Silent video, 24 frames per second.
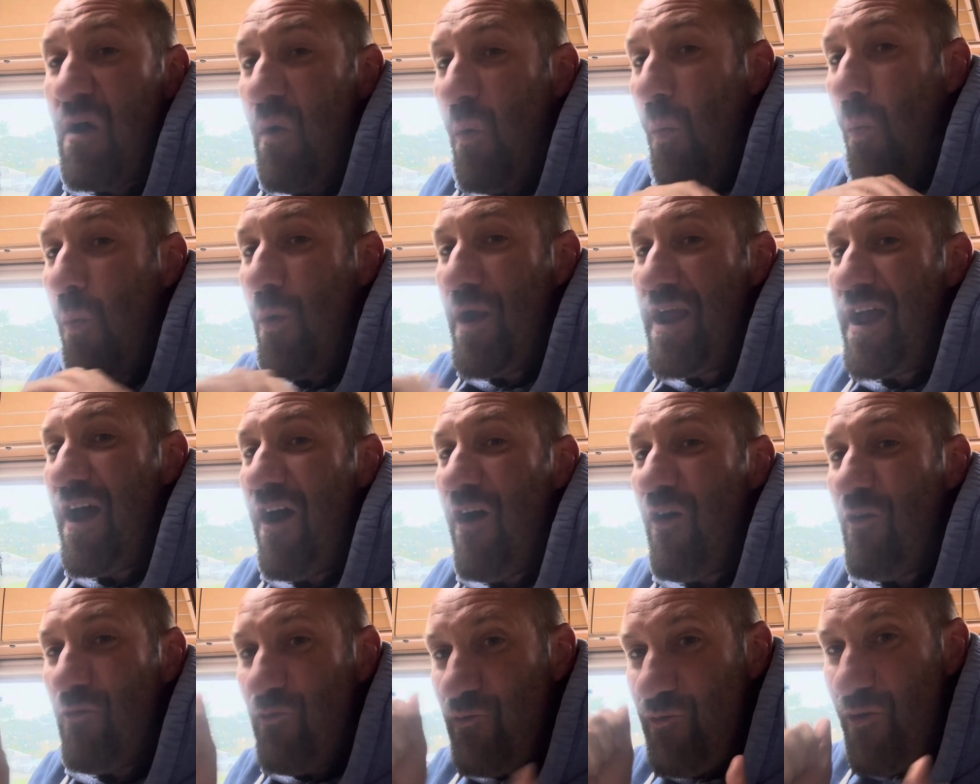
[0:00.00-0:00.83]
We
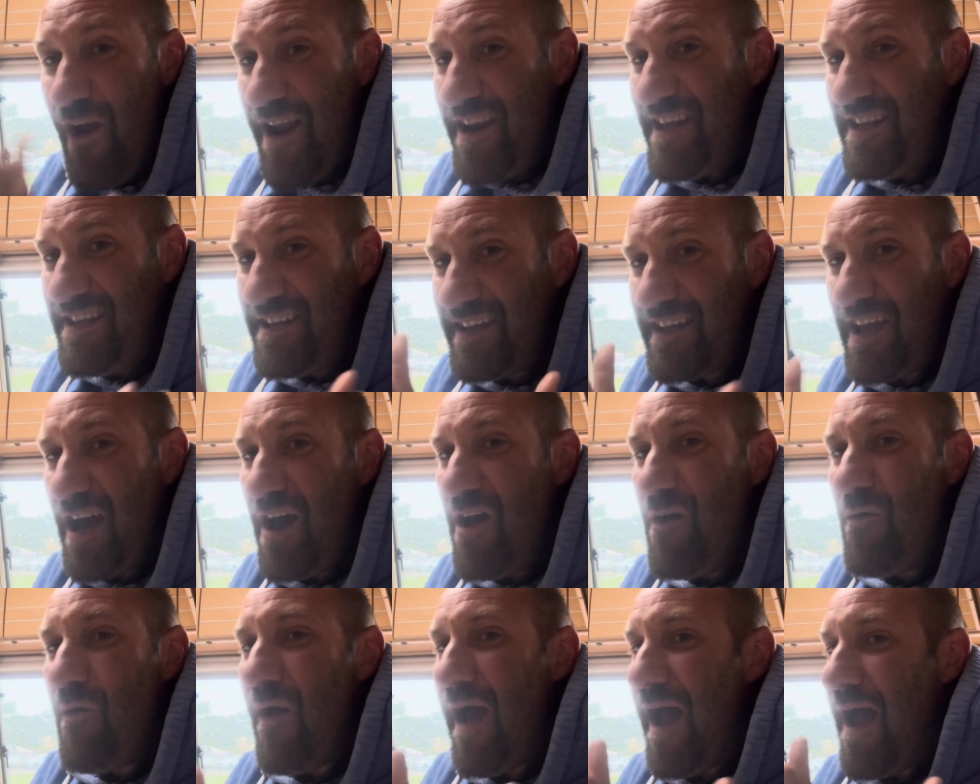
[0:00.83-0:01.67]
are ready to
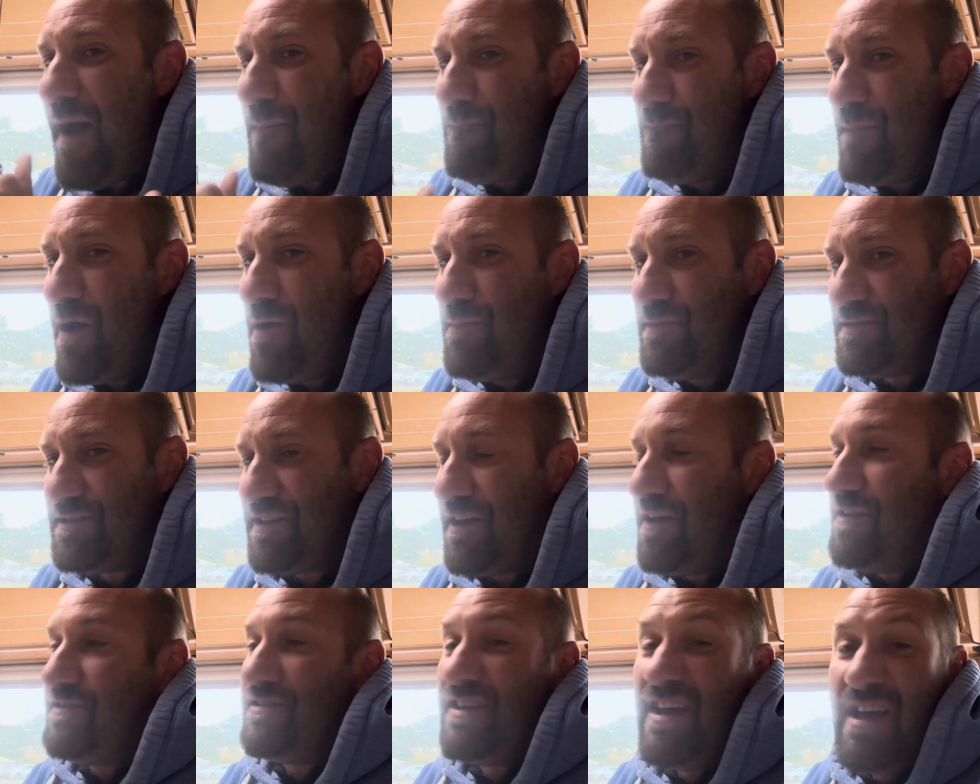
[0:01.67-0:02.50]
go at a moment's
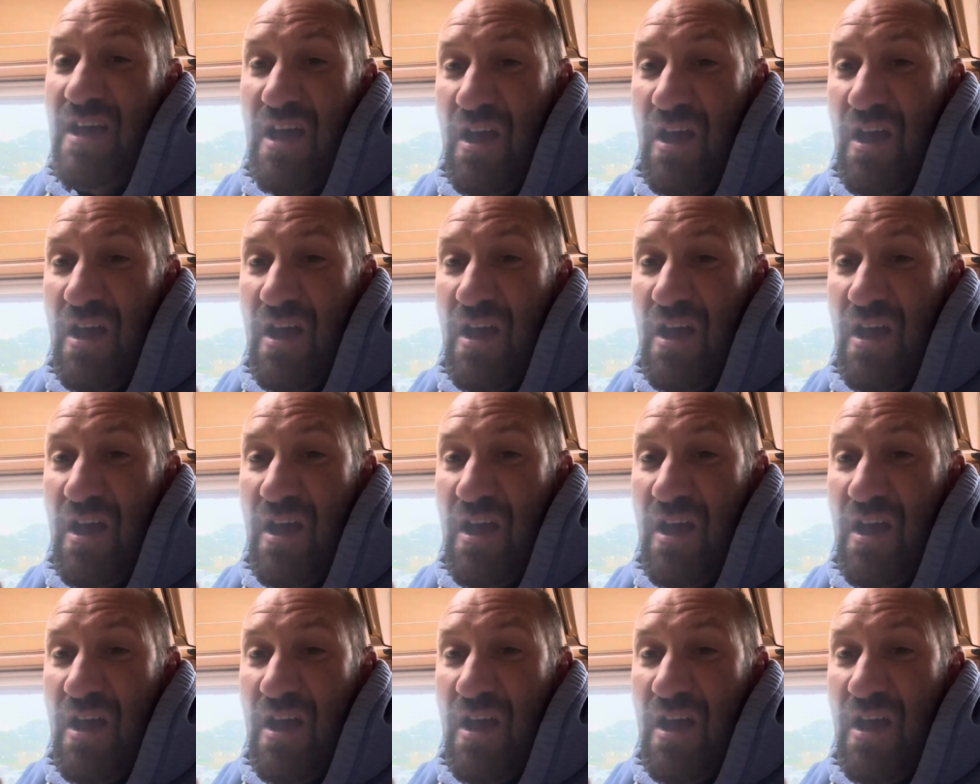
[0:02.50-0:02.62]
notice.